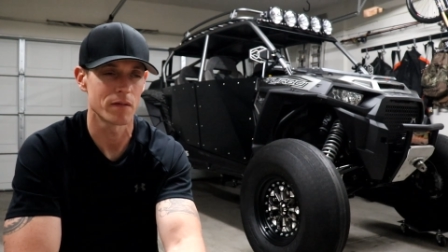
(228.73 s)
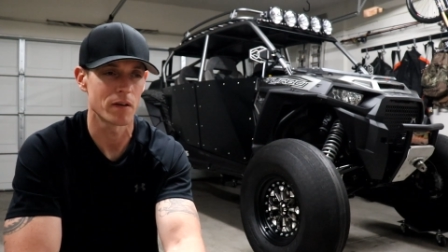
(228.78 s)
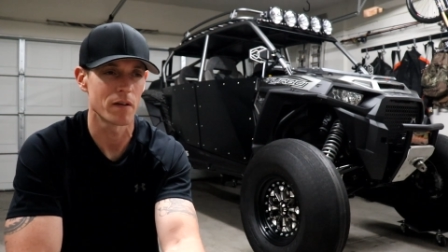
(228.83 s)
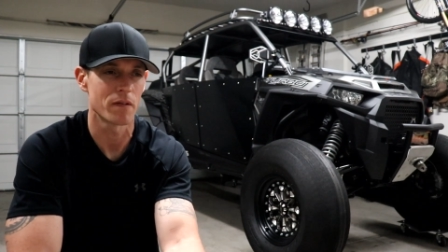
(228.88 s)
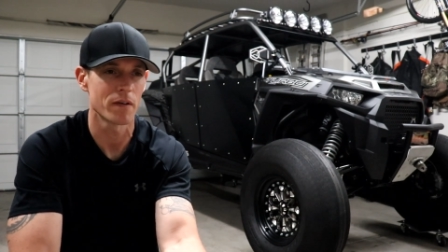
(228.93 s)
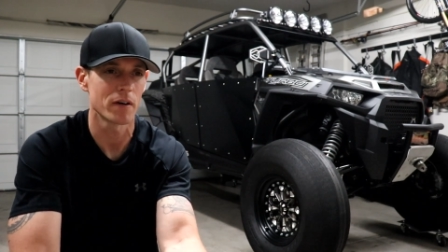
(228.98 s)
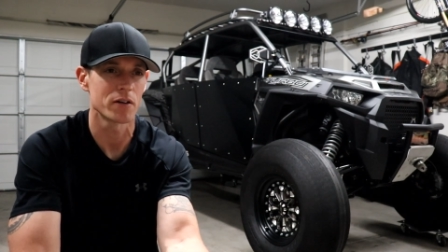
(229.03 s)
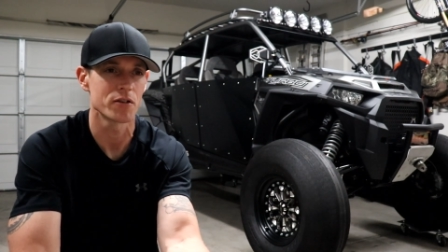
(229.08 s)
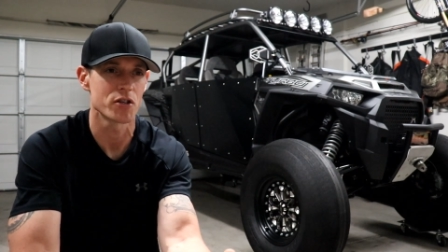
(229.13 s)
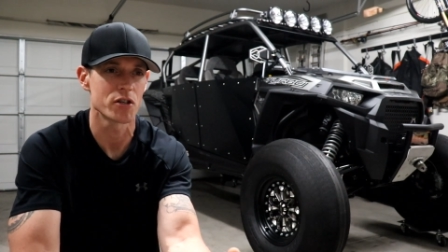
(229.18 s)
I
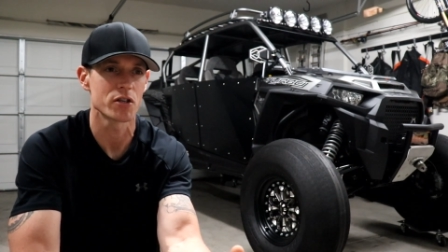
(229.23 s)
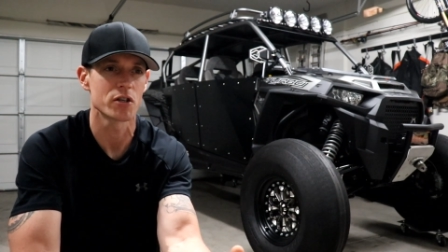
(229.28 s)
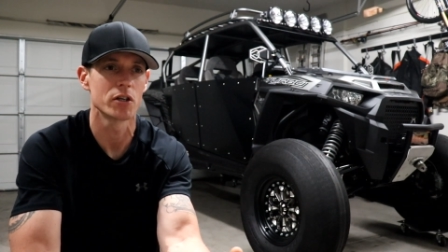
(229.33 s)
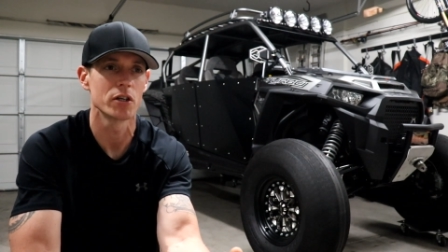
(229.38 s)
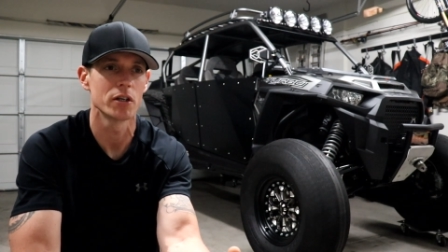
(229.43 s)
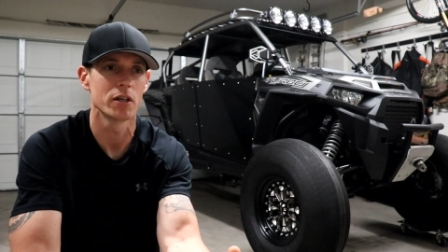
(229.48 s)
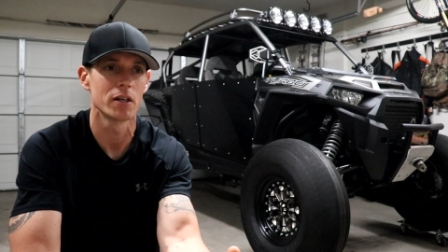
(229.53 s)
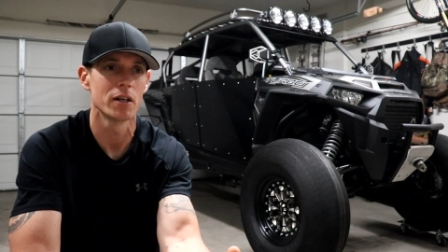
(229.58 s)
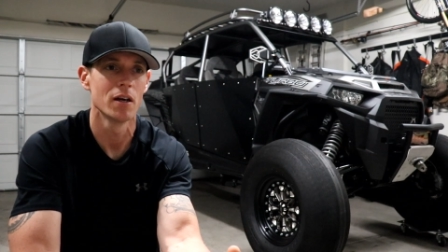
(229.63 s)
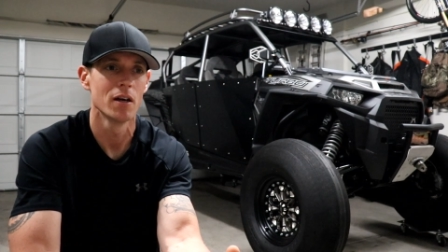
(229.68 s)
felt just
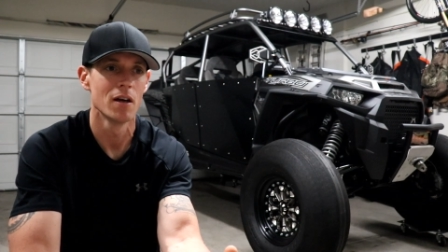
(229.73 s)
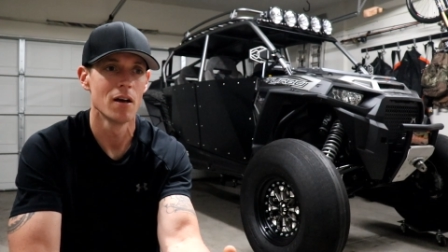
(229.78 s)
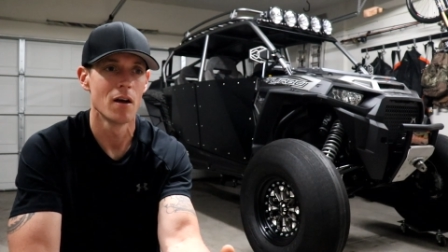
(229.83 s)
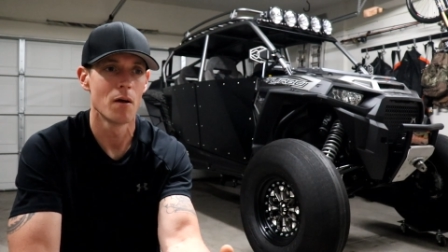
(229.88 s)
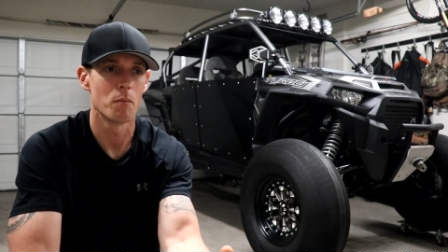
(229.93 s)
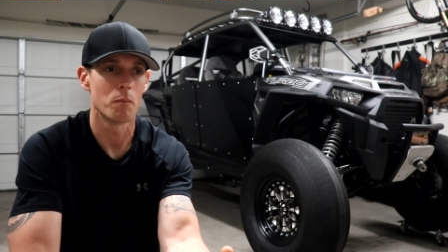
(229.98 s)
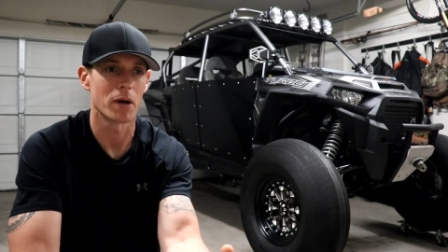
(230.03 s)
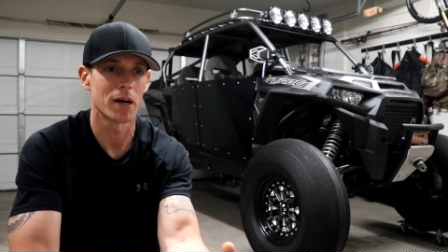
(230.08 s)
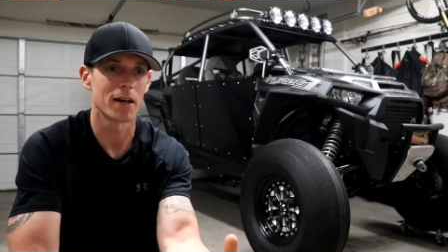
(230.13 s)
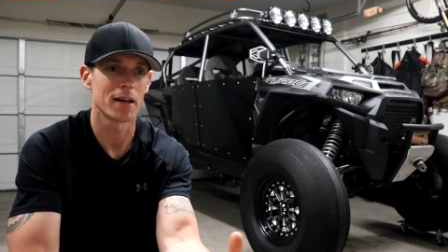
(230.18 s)
good
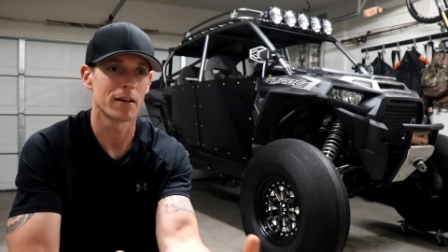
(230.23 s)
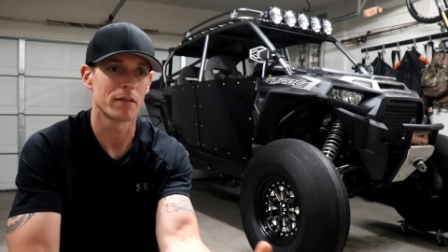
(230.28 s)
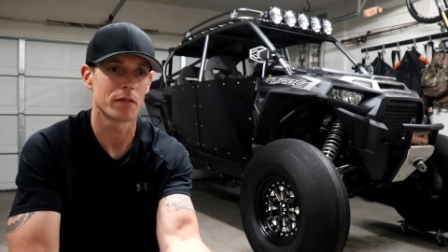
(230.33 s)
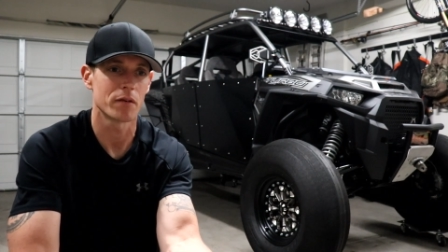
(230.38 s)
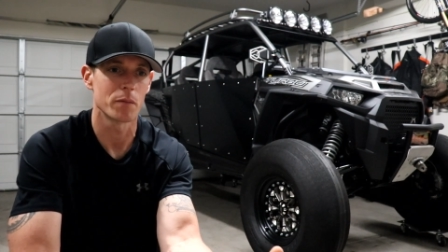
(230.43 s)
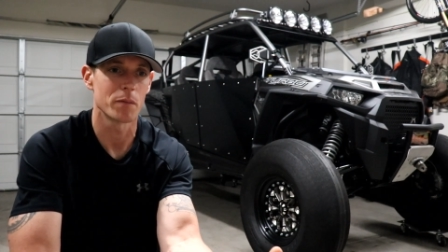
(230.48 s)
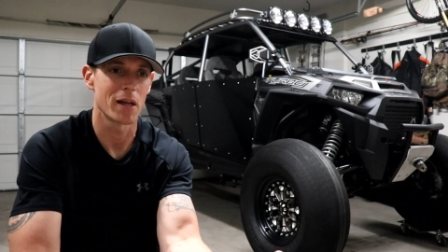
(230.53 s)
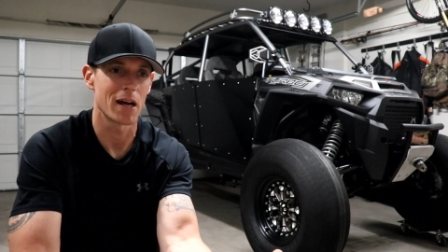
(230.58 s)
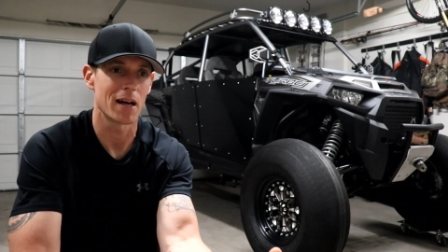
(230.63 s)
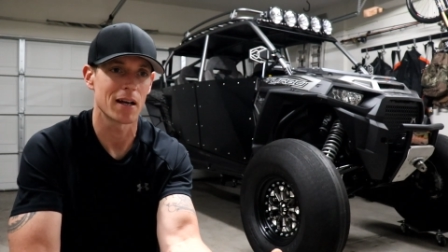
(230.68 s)
buying
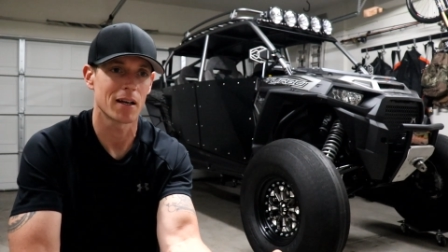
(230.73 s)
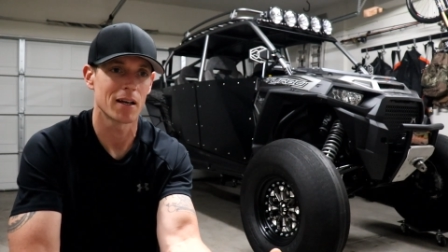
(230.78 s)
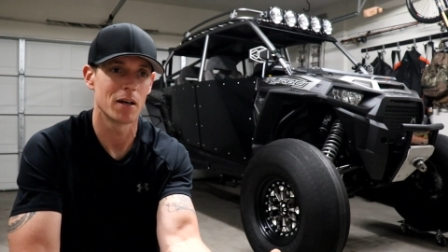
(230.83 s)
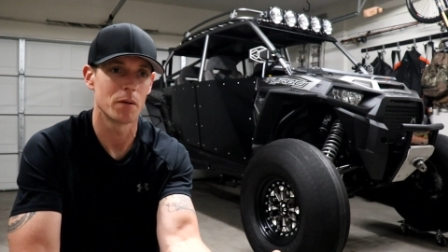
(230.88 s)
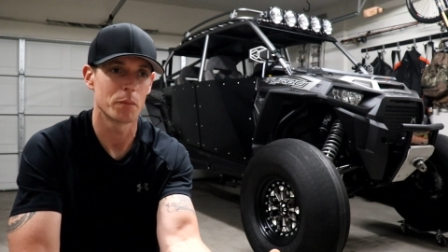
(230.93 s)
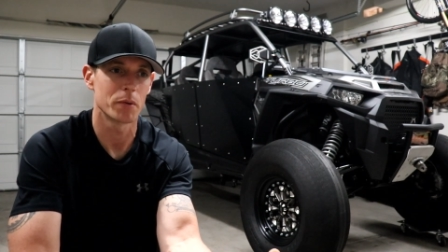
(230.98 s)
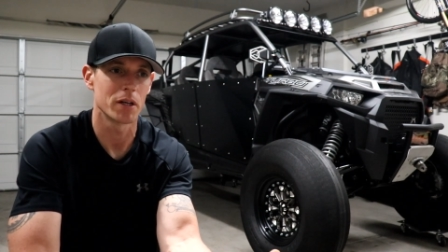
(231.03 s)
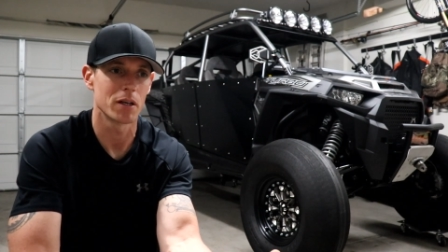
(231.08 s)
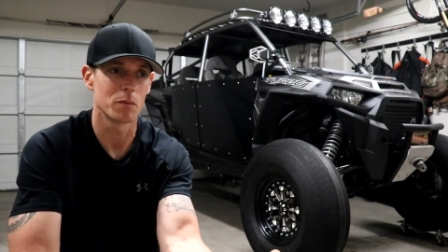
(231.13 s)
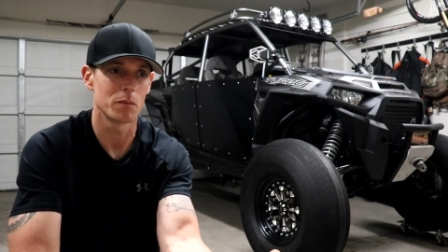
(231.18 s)
from that
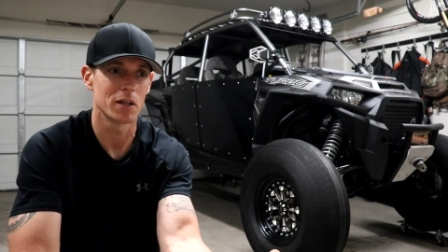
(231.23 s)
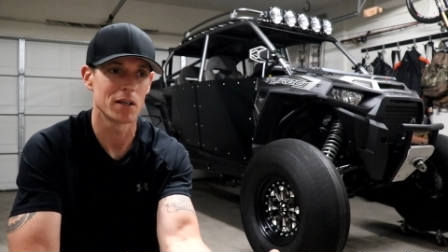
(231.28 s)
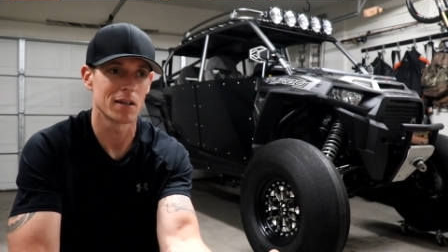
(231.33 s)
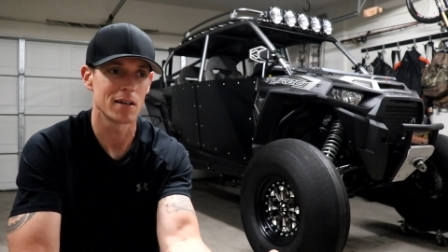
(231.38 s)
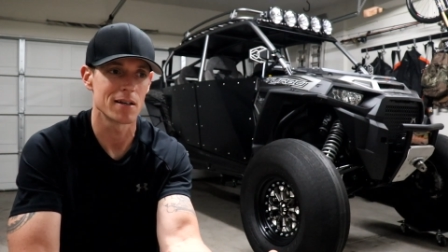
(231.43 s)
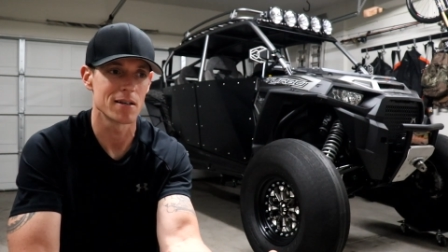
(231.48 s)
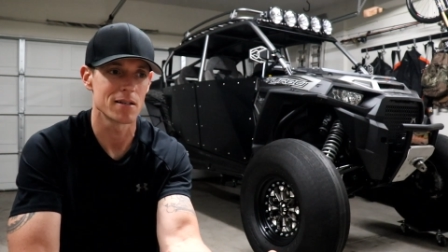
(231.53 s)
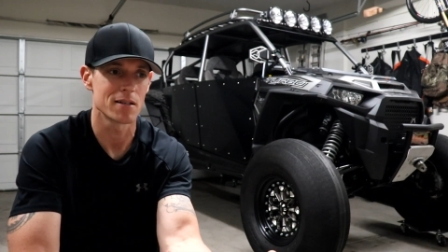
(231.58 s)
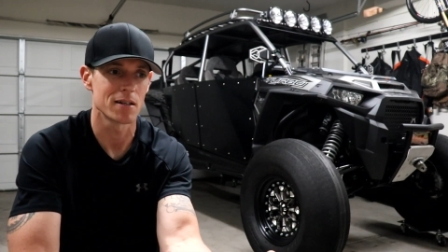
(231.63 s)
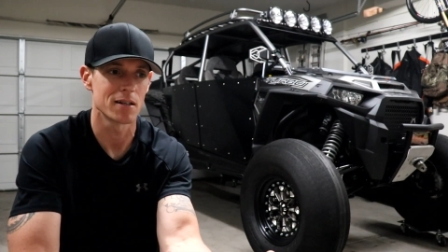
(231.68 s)
company
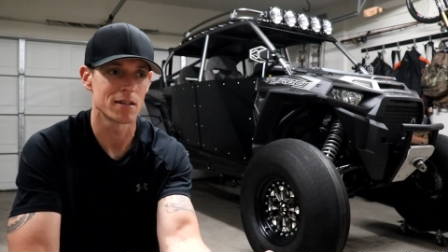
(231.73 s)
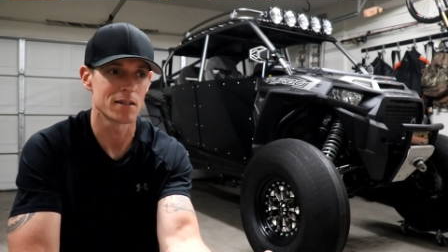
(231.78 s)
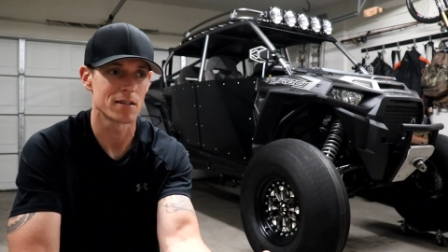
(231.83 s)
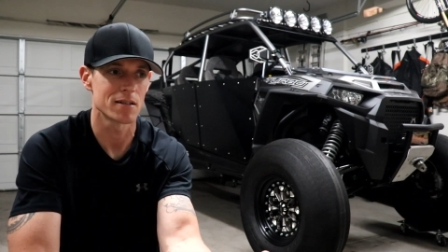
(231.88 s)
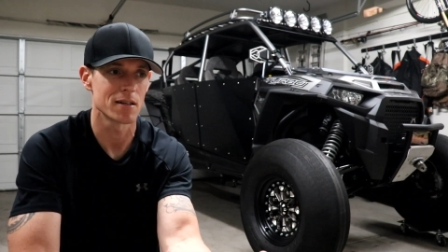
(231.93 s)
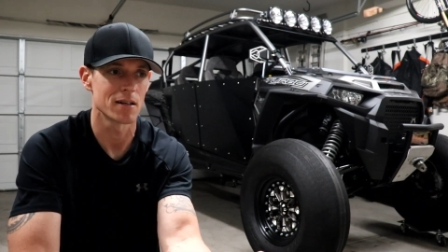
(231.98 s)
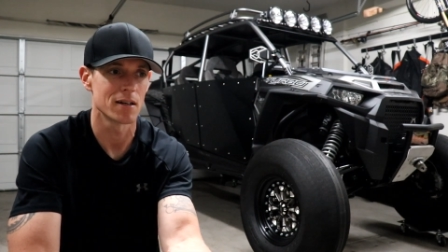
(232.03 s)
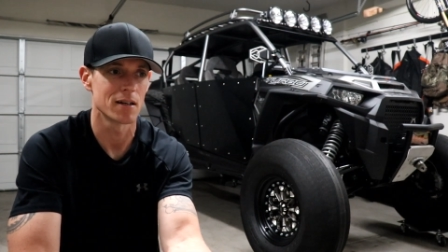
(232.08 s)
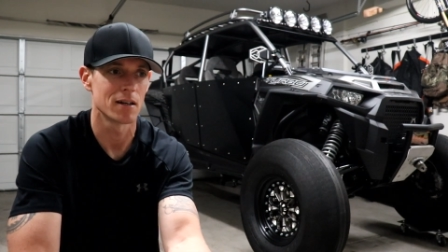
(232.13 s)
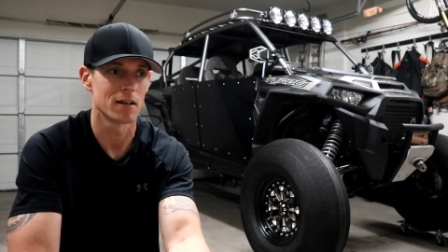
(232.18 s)
because it's